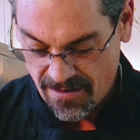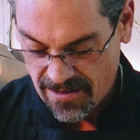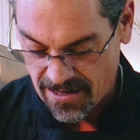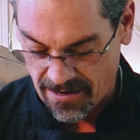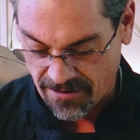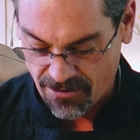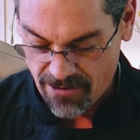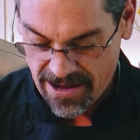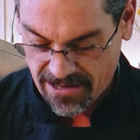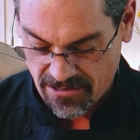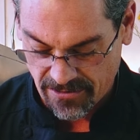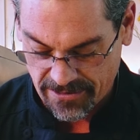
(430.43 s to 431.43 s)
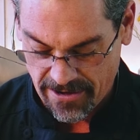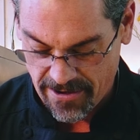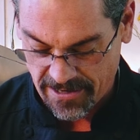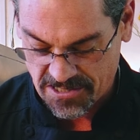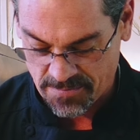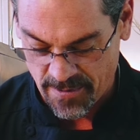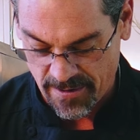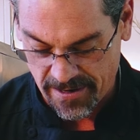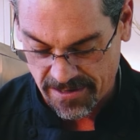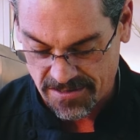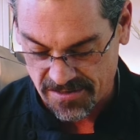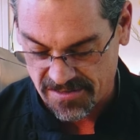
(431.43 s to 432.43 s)
and a great culinary
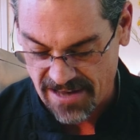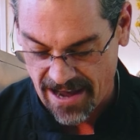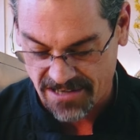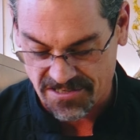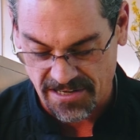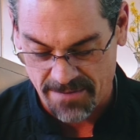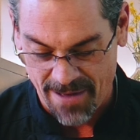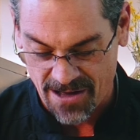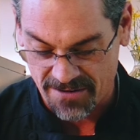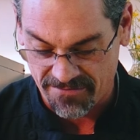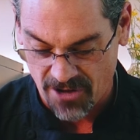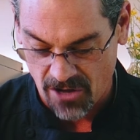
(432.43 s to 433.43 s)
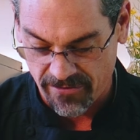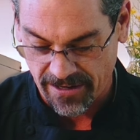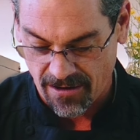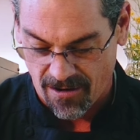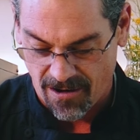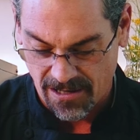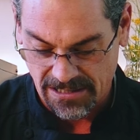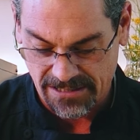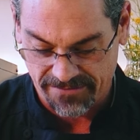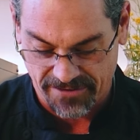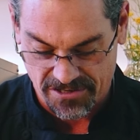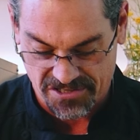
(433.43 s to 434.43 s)
experience is actually about involving all
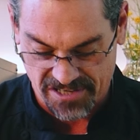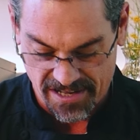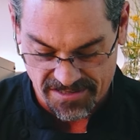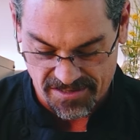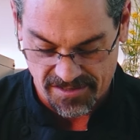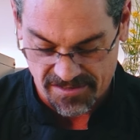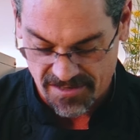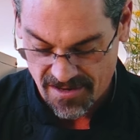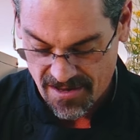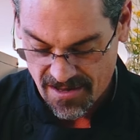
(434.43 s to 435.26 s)
of your senses.